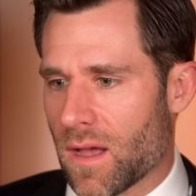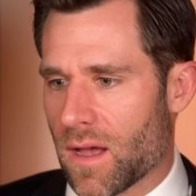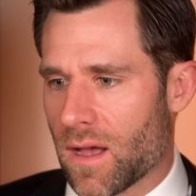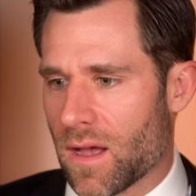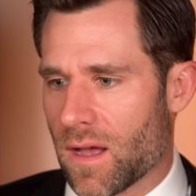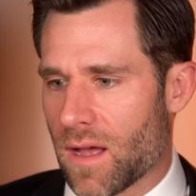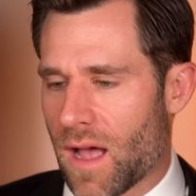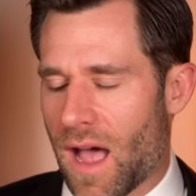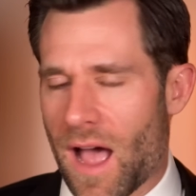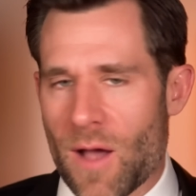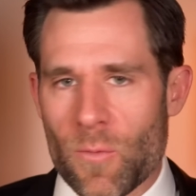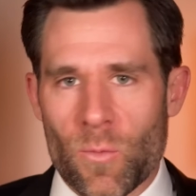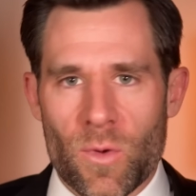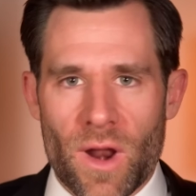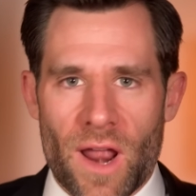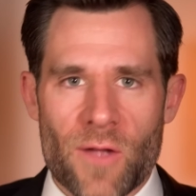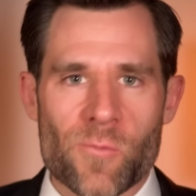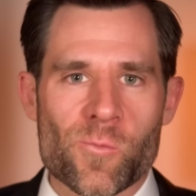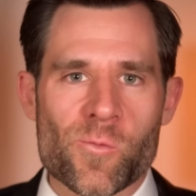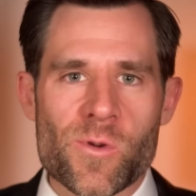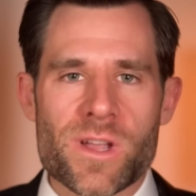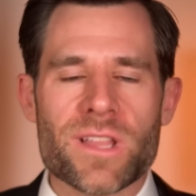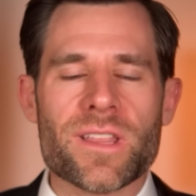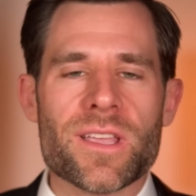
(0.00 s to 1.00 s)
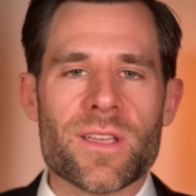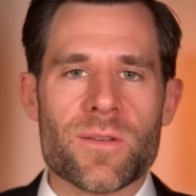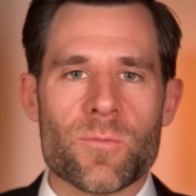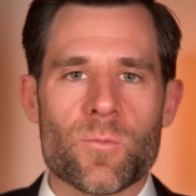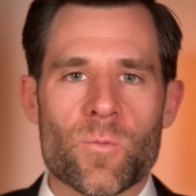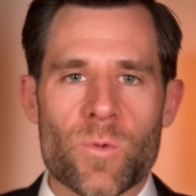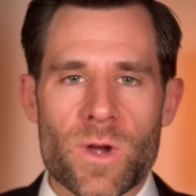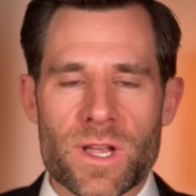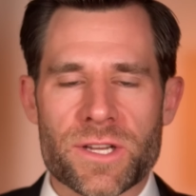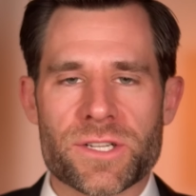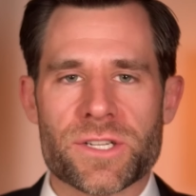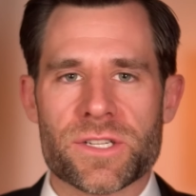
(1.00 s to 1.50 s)
Uh, what I really
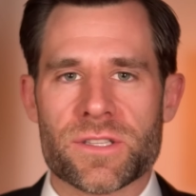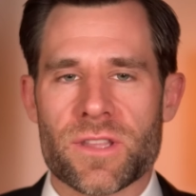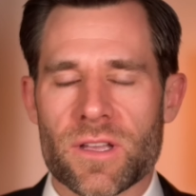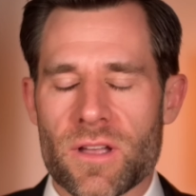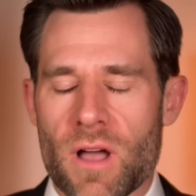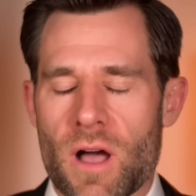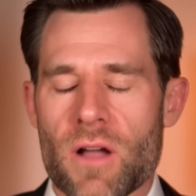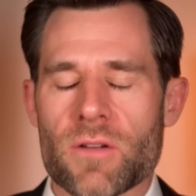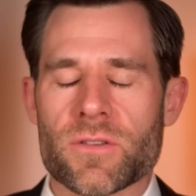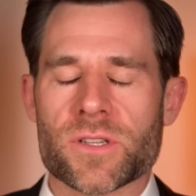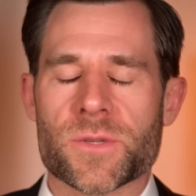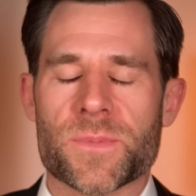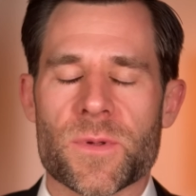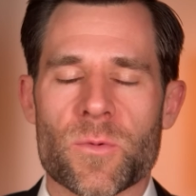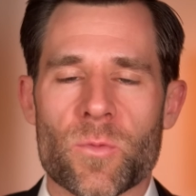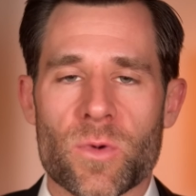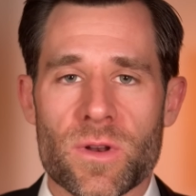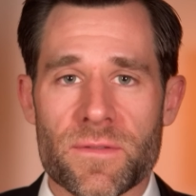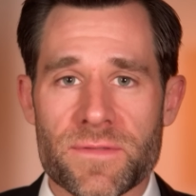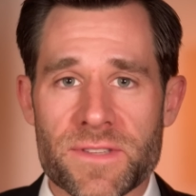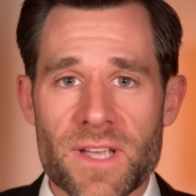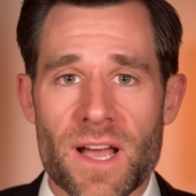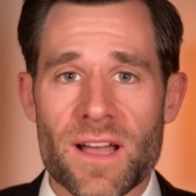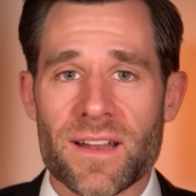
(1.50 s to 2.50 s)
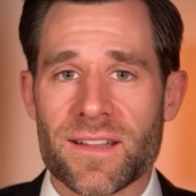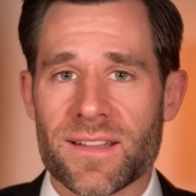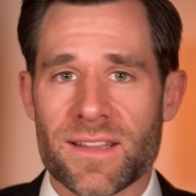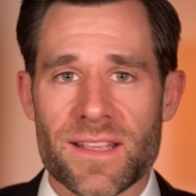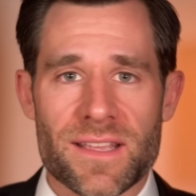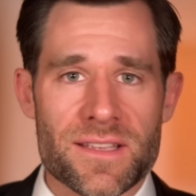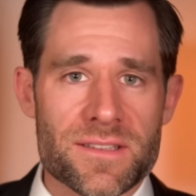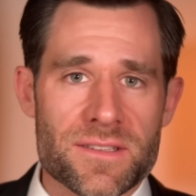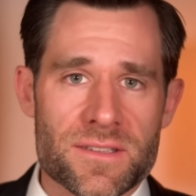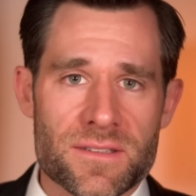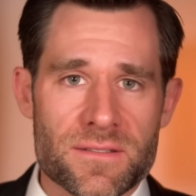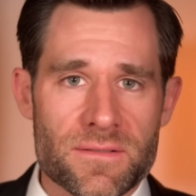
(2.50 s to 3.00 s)
wish the congressman would have done
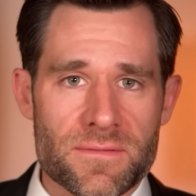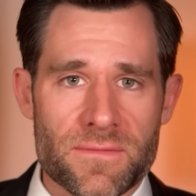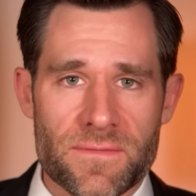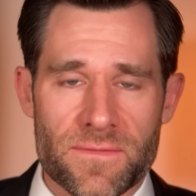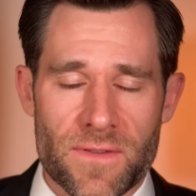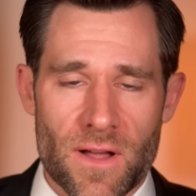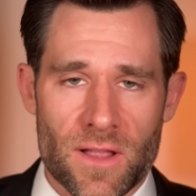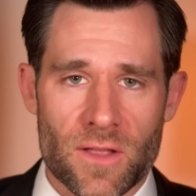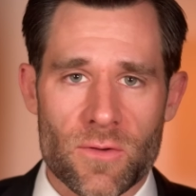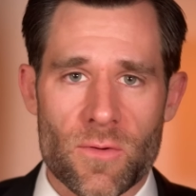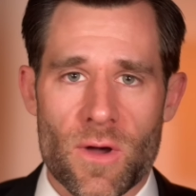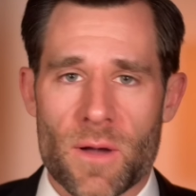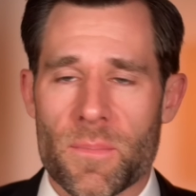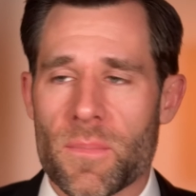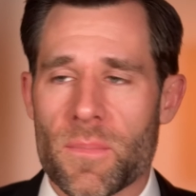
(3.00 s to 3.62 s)
is follow